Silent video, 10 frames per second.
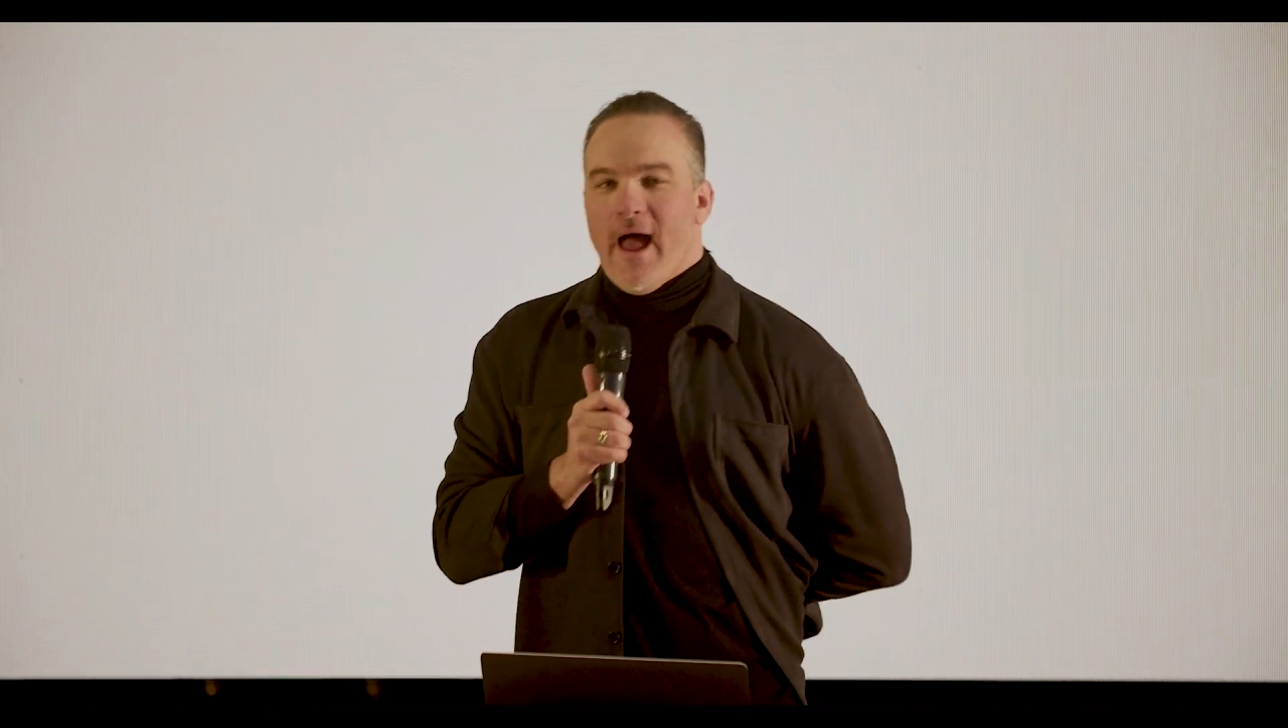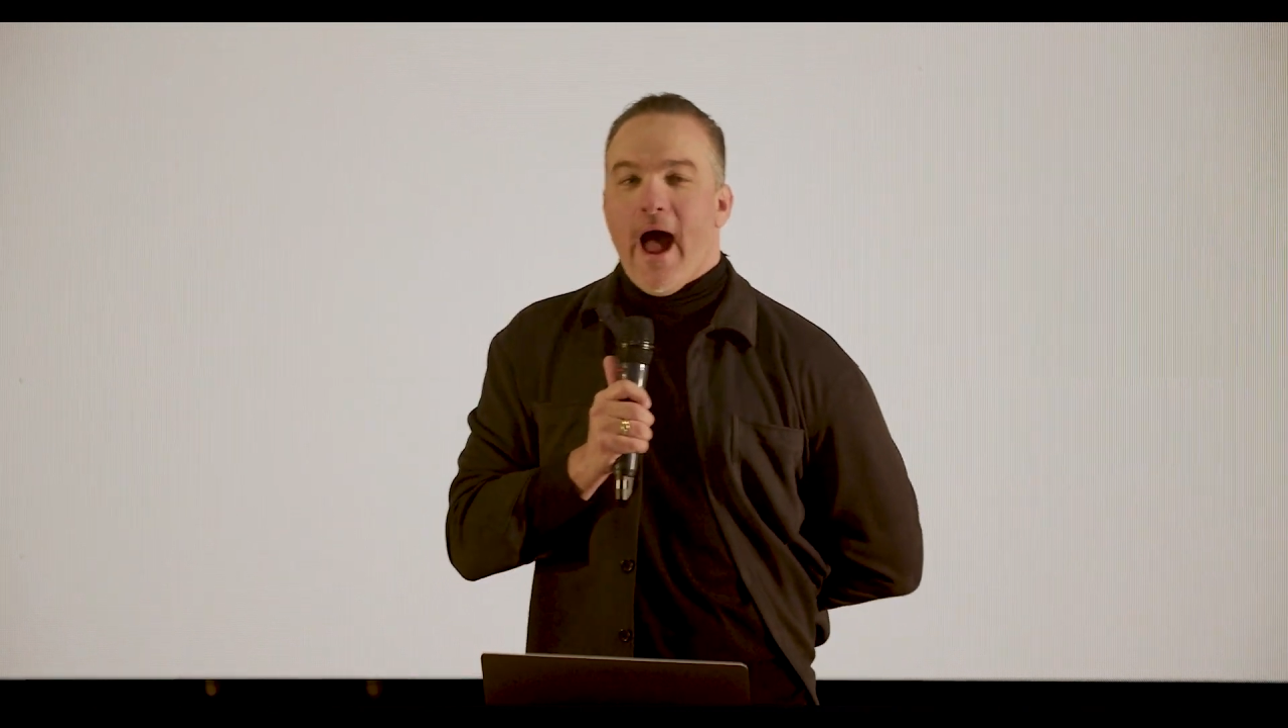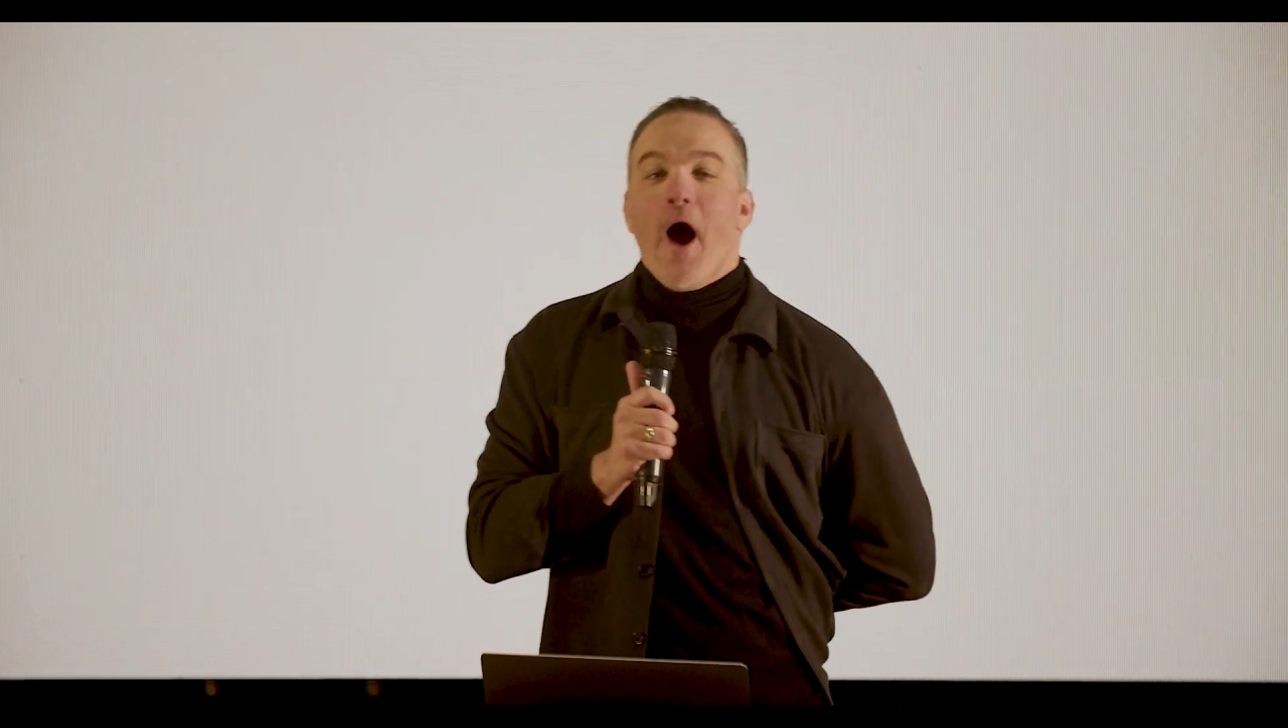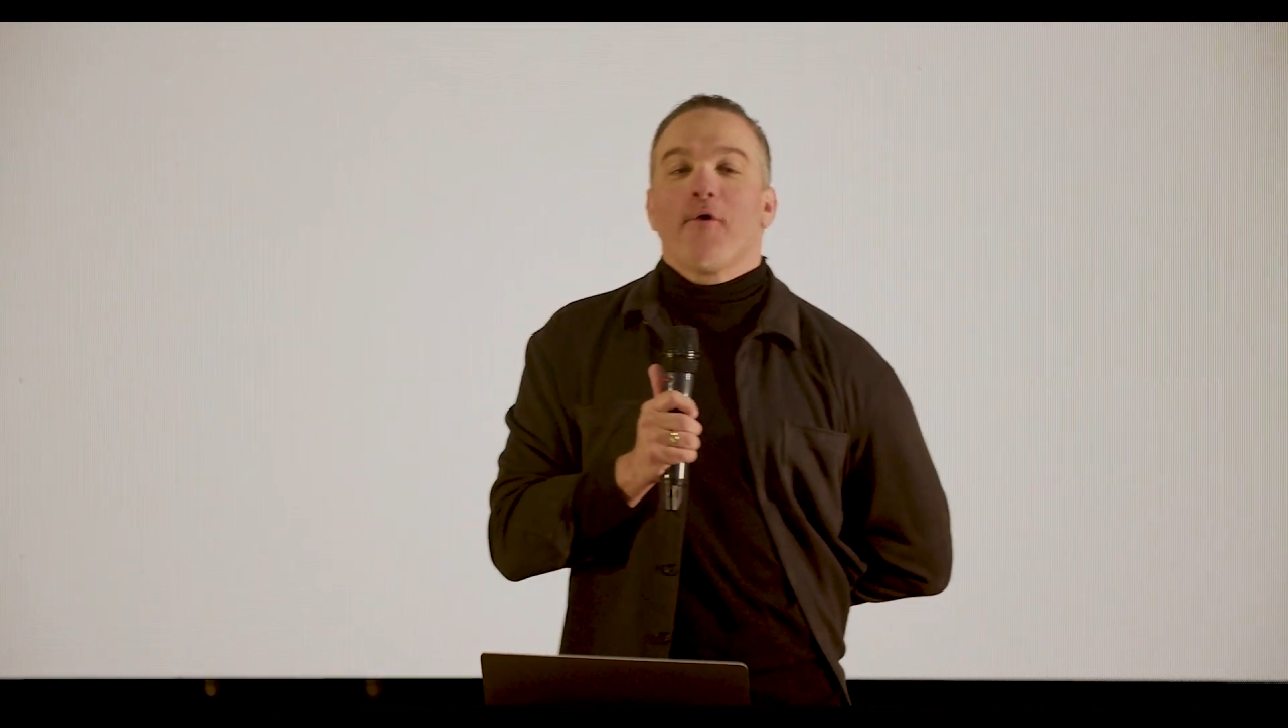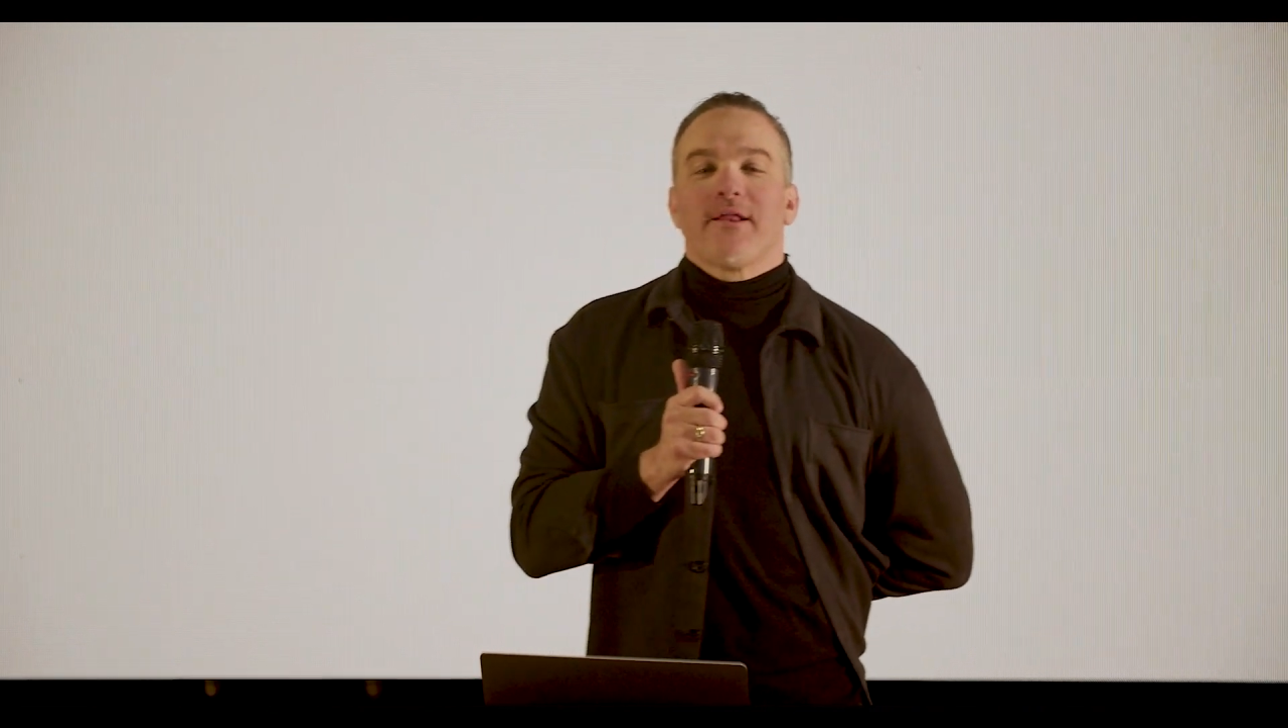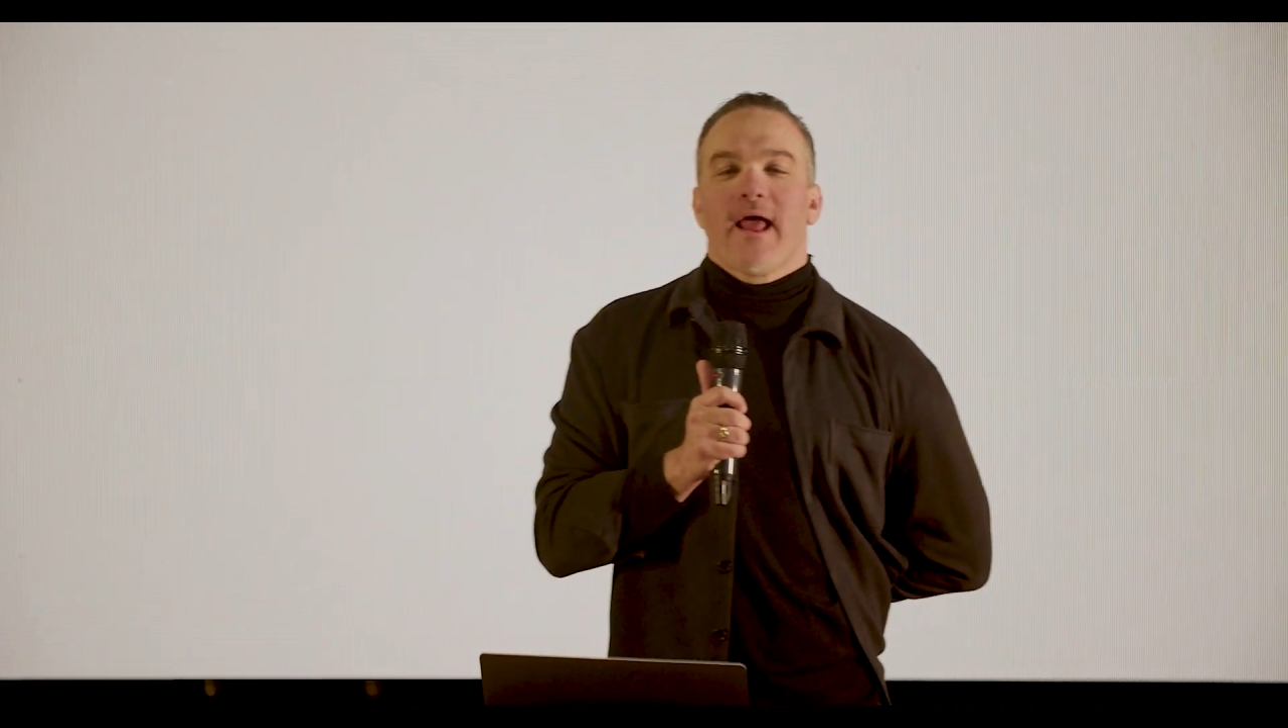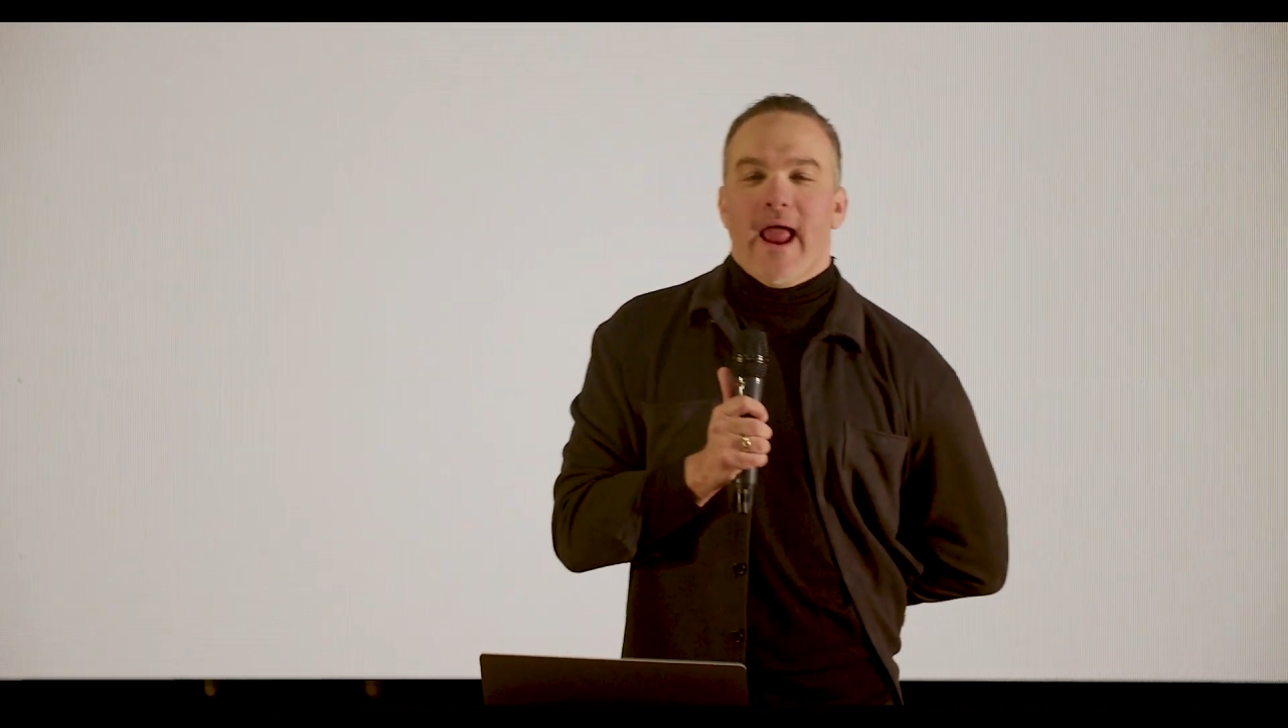How did